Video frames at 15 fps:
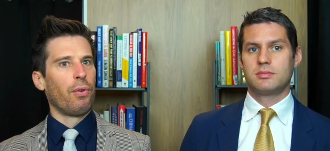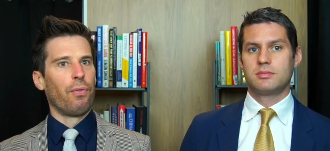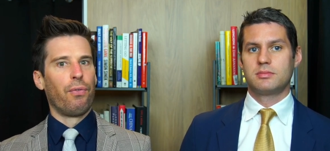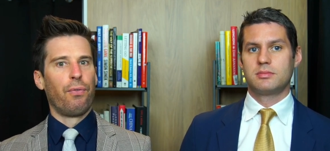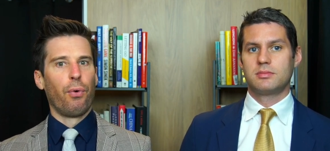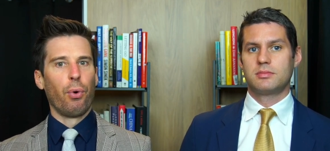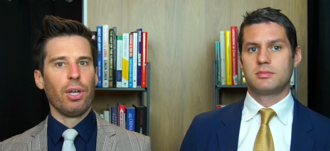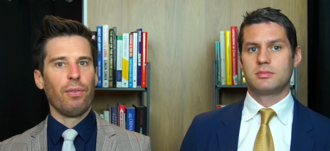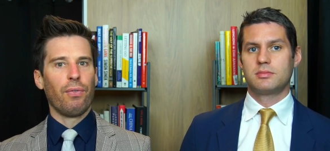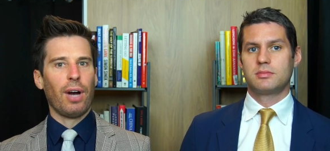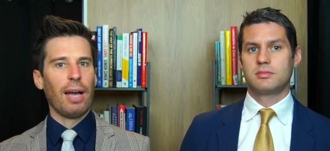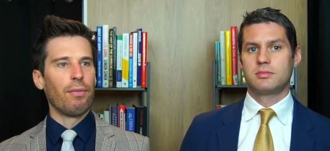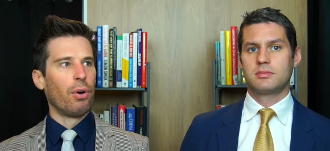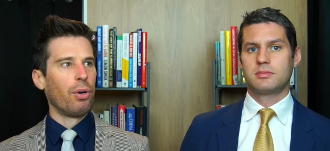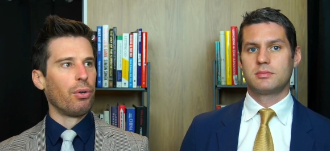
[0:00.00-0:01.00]
Speaker 1: for
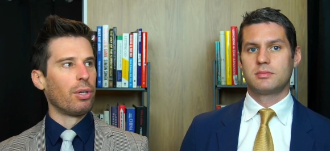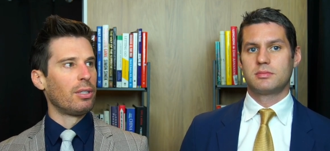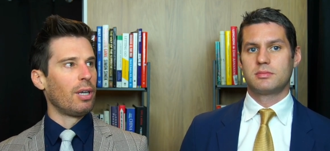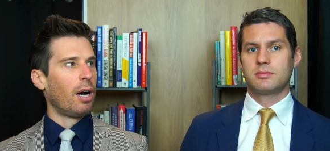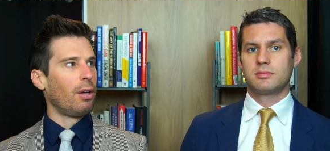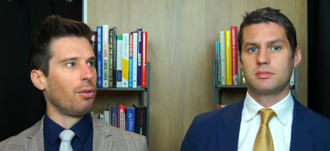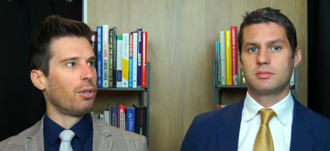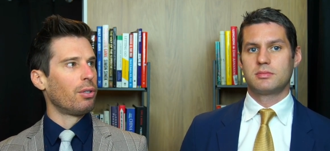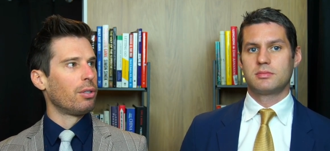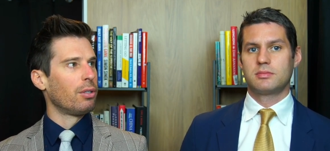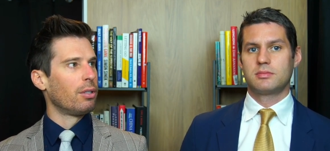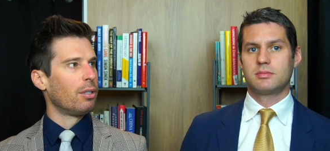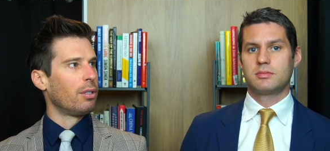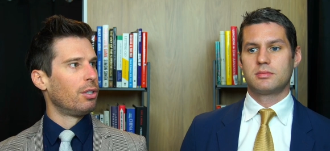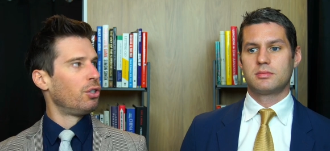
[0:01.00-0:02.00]
forty-five hundred dollars.
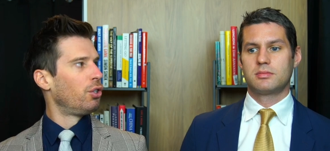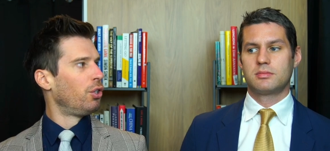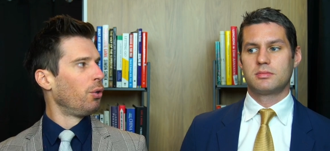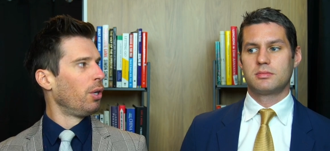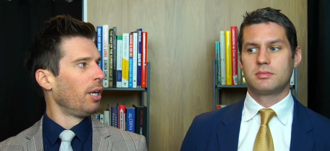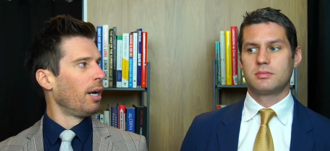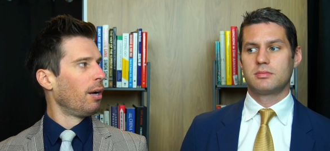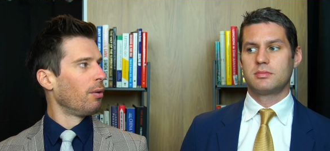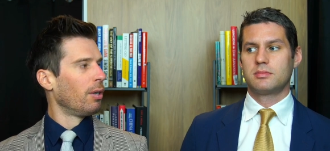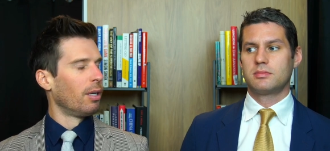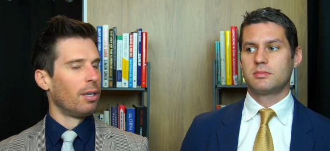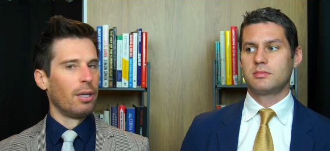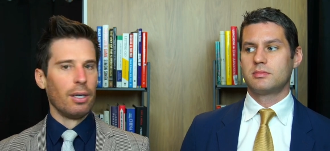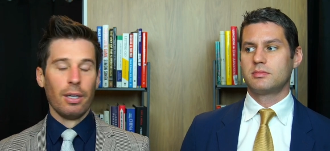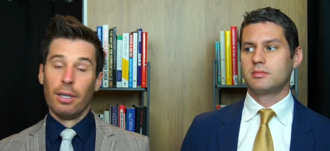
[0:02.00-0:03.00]
A studio.
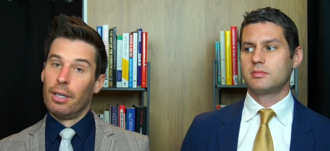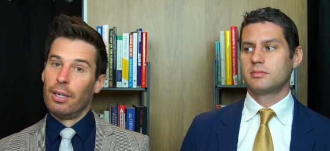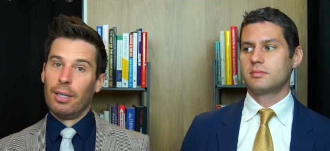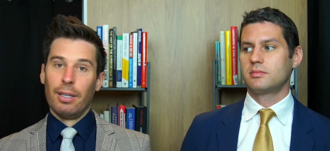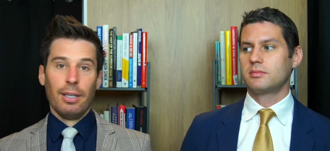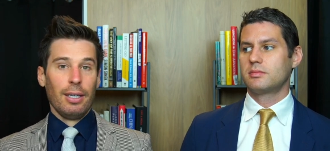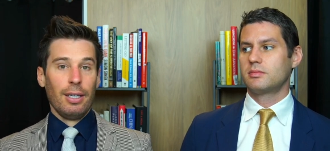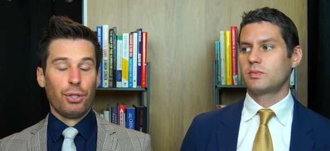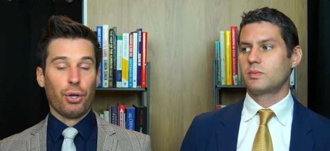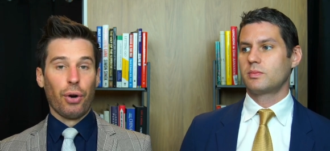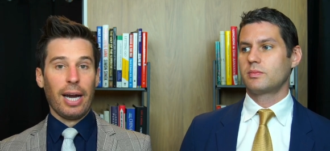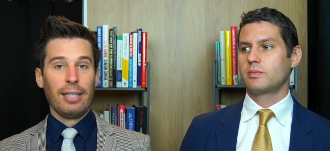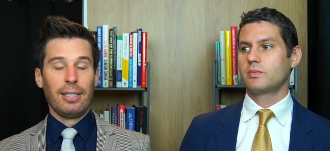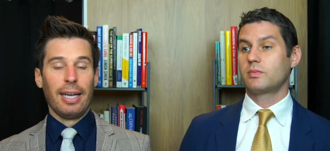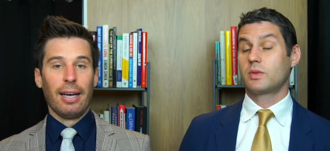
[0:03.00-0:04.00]
It's
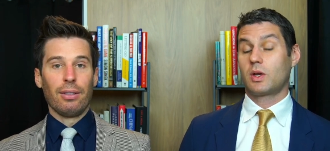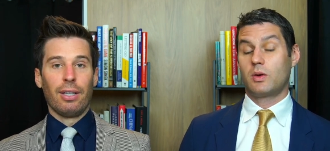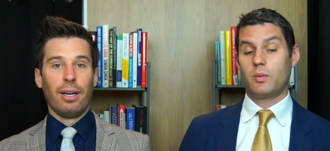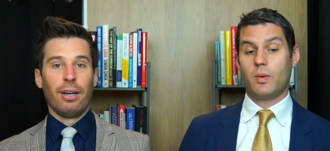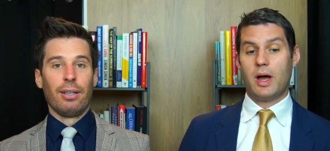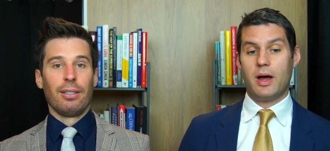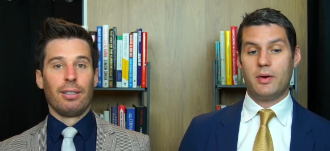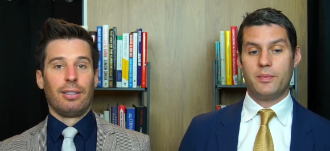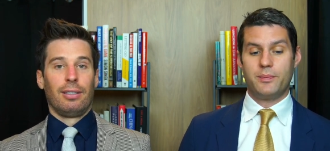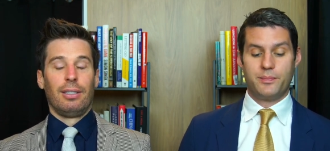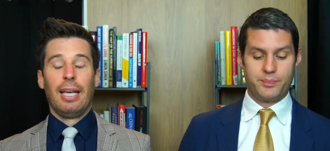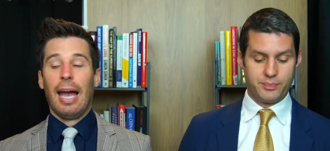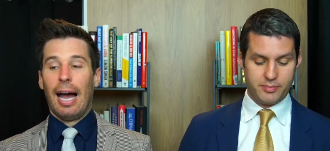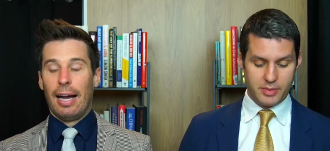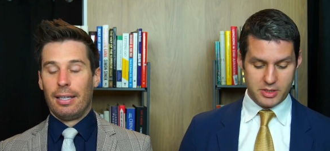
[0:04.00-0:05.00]
crazy out there. Wow.
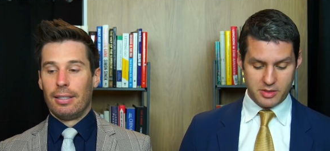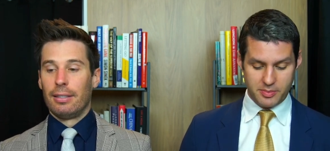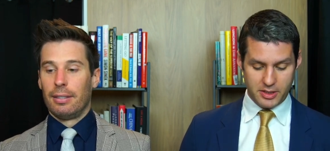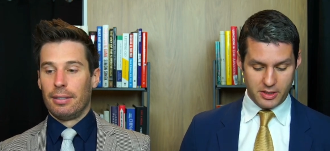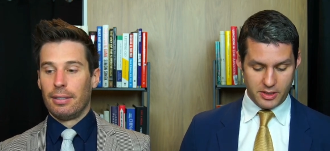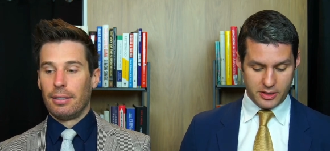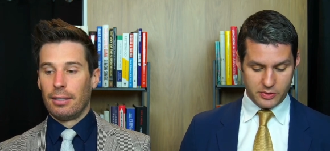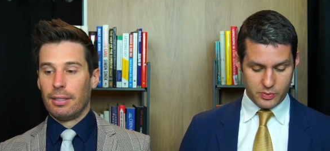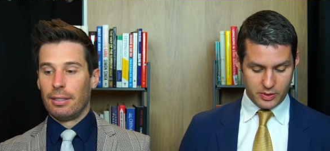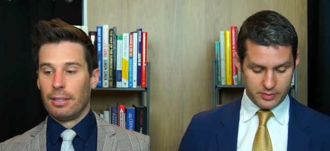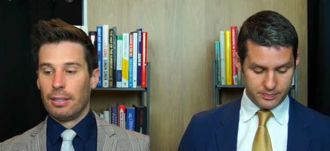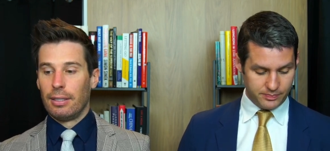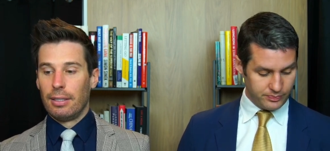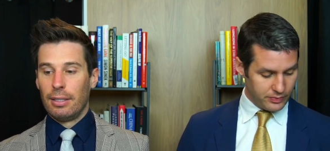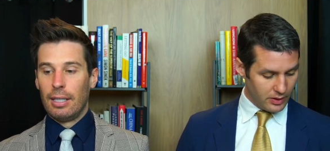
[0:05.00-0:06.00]
Yeah. Must have been a nice one.
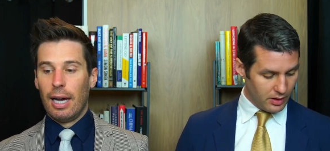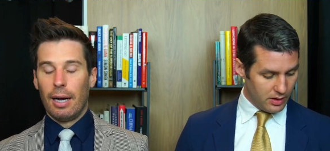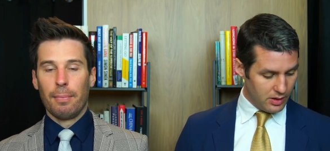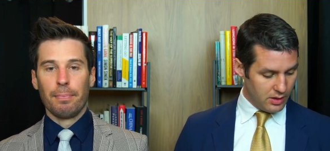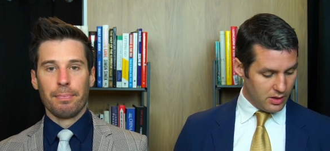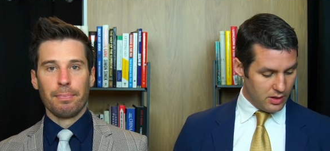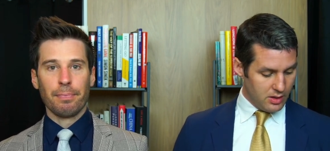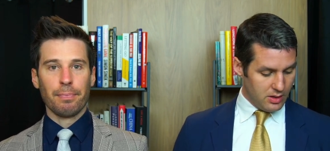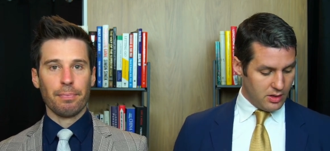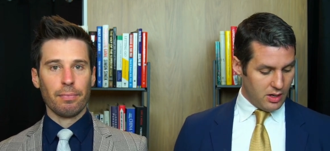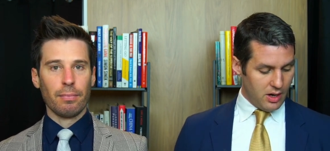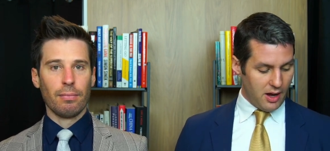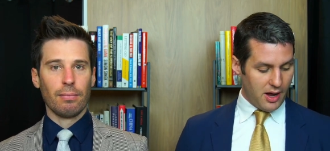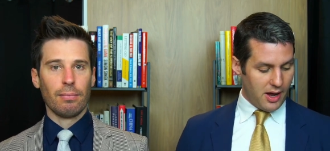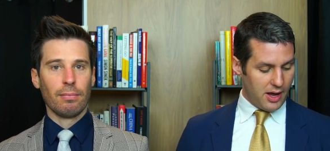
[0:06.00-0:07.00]
Speaker 2: Yeah.
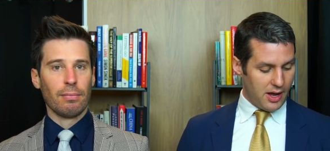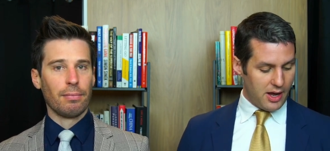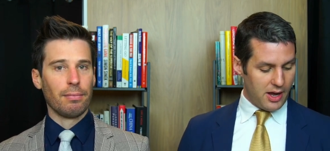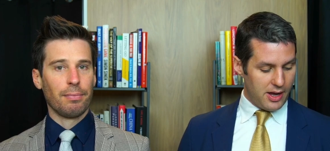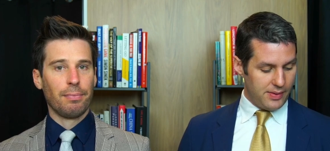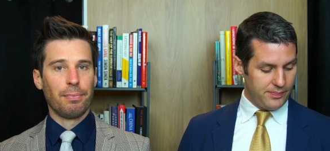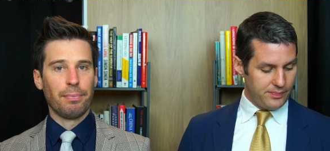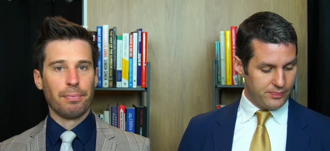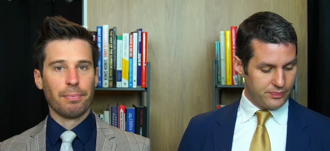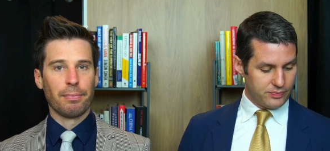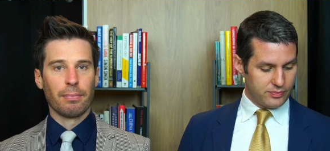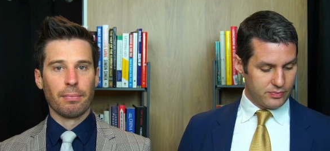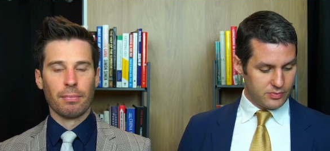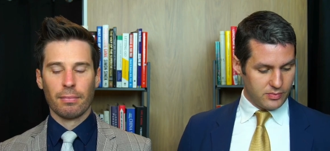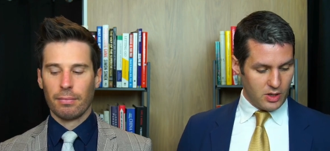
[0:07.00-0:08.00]
Uh,
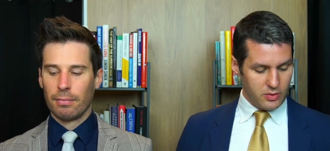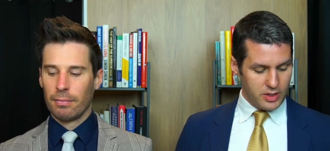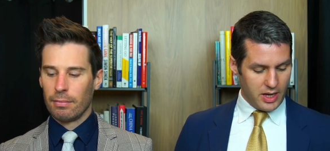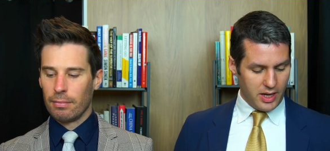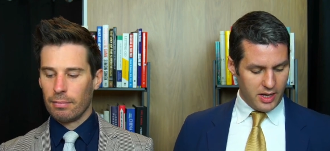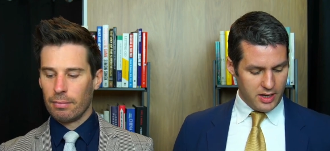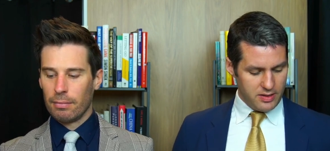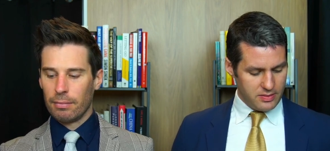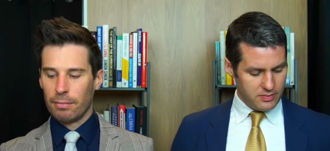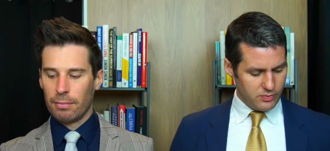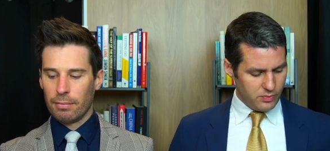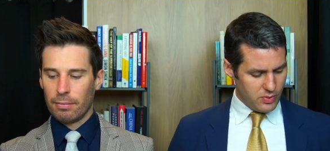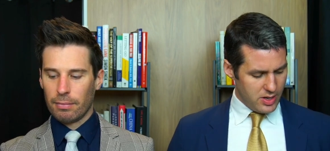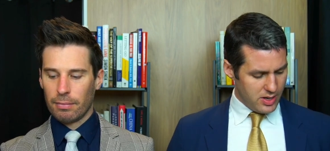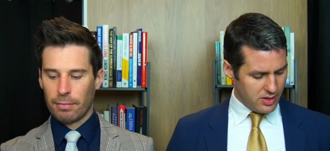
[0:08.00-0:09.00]
okay.
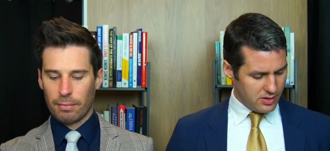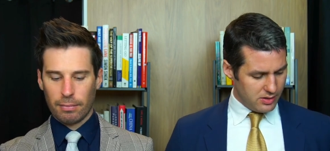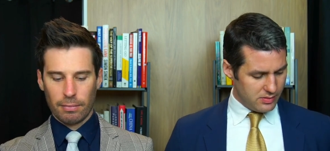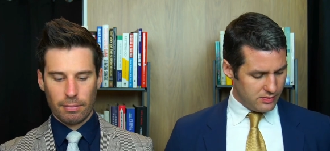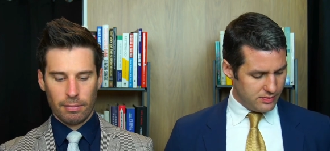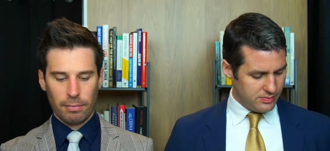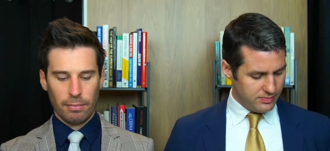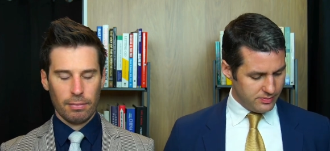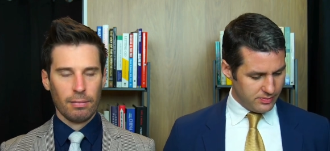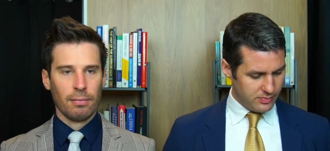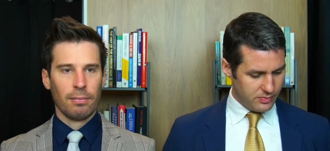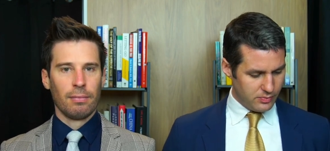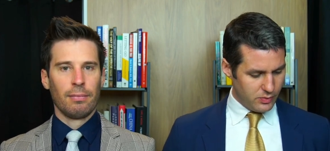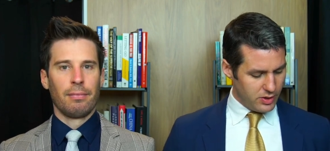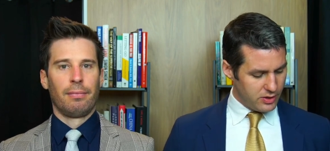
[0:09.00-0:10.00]
Well,
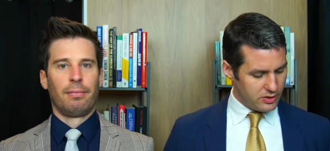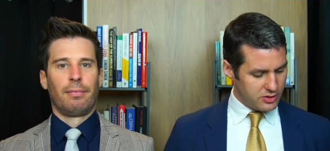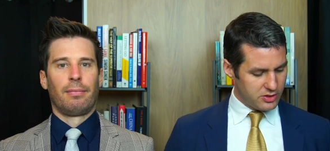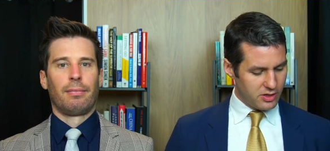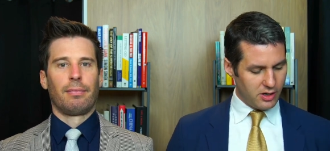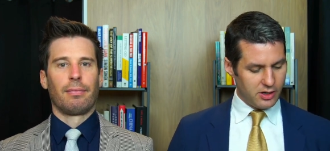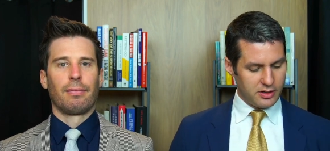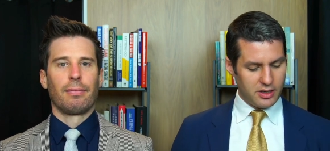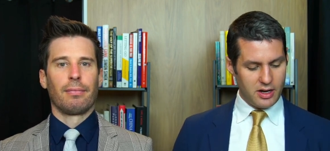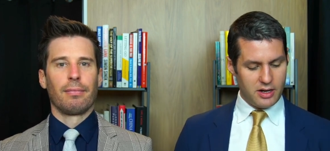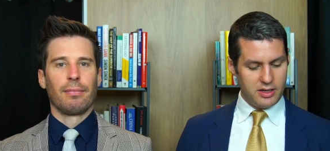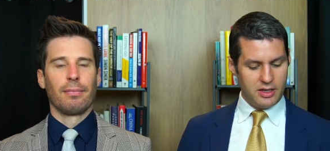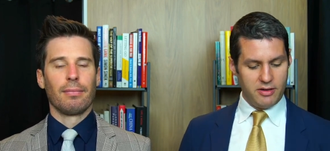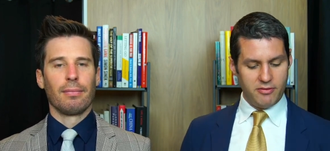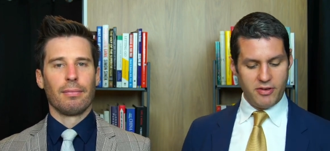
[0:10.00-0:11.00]
hmm. Where to start?
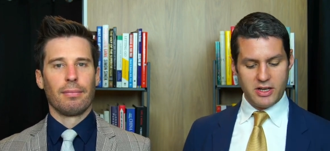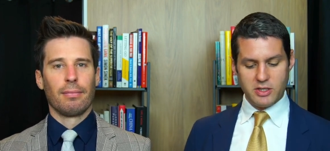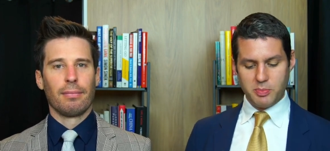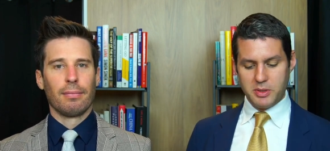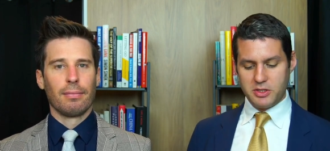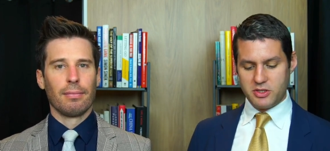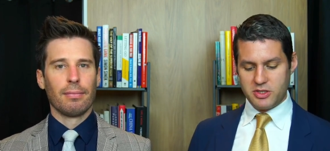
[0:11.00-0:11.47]
Investment